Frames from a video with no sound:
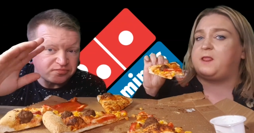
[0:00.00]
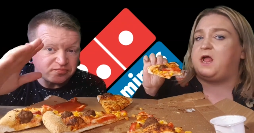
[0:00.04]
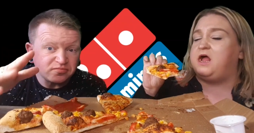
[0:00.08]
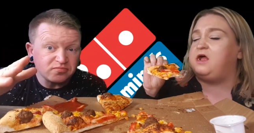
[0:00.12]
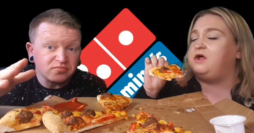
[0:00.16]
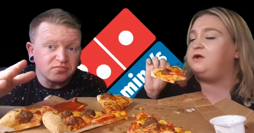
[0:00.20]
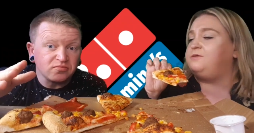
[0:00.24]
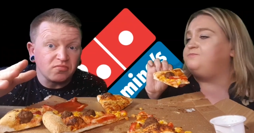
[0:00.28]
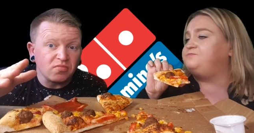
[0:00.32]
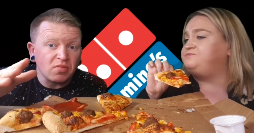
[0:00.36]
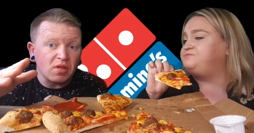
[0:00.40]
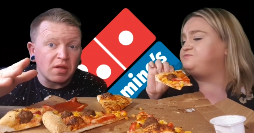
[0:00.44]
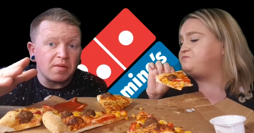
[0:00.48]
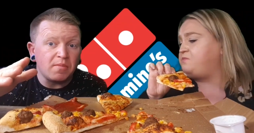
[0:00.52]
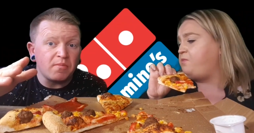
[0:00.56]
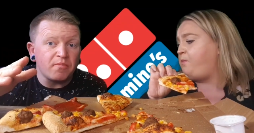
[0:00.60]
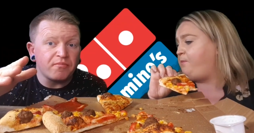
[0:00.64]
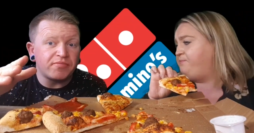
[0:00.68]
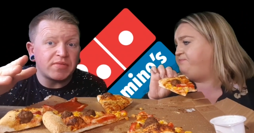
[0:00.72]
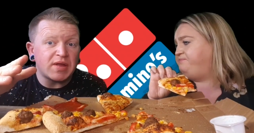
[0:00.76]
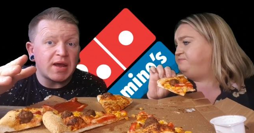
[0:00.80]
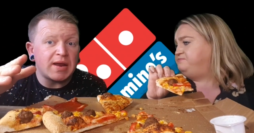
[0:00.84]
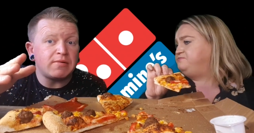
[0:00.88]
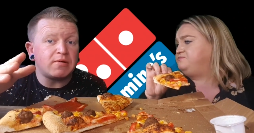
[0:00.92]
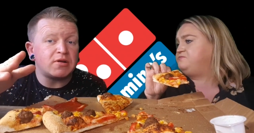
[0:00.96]
Speaker 1: that?
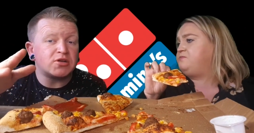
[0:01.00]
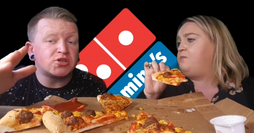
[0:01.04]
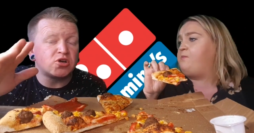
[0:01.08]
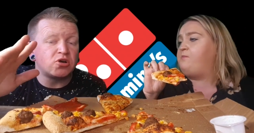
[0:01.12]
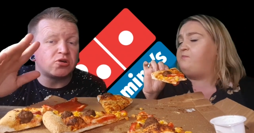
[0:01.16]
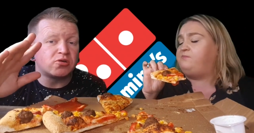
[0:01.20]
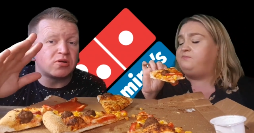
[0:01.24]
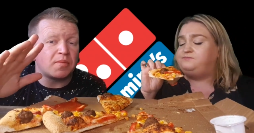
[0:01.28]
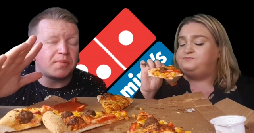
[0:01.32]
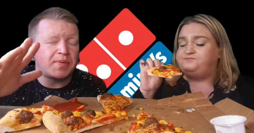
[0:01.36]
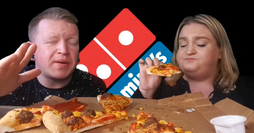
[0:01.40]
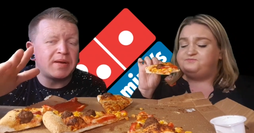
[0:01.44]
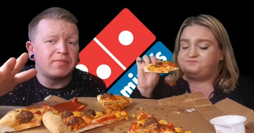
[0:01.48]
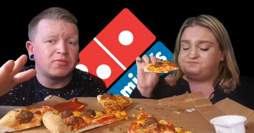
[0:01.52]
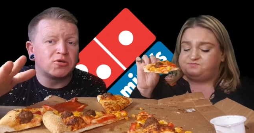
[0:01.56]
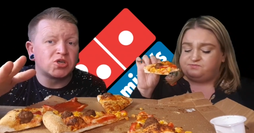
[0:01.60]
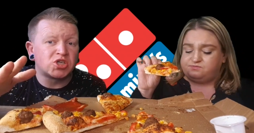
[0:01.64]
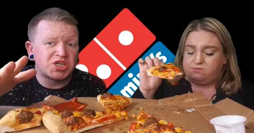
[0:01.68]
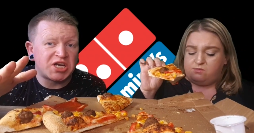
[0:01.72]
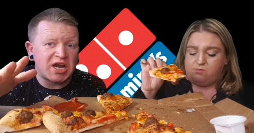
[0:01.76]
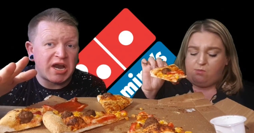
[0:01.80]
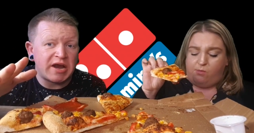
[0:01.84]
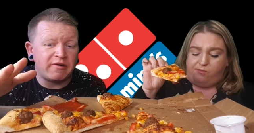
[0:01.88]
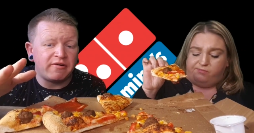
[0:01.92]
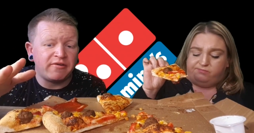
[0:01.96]
Anyway, talk about people
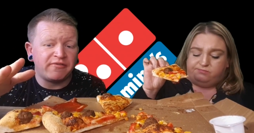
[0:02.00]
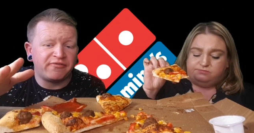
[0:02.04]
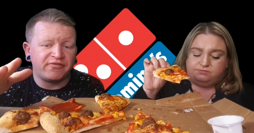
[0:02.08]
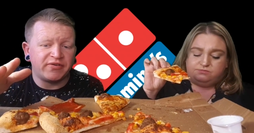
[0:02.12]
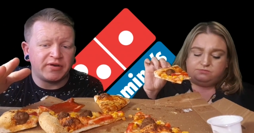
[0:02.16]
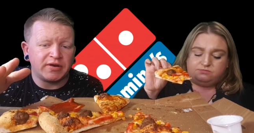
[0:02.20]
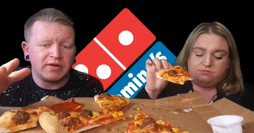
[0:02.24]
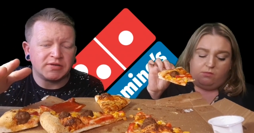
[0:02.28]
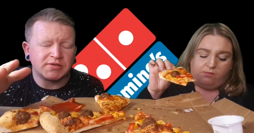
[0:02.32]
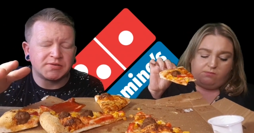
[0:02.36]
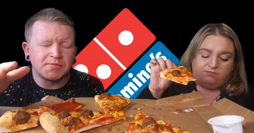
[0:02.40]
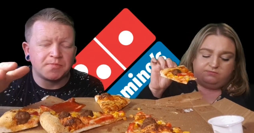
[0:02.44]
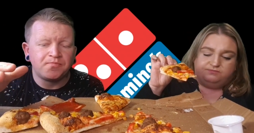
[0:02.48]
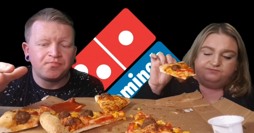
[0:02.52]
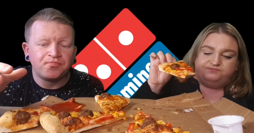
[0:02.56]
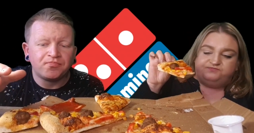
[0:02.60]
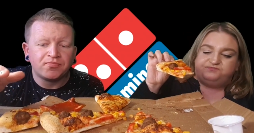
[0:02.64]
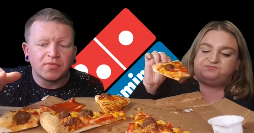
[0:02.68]
sharing things.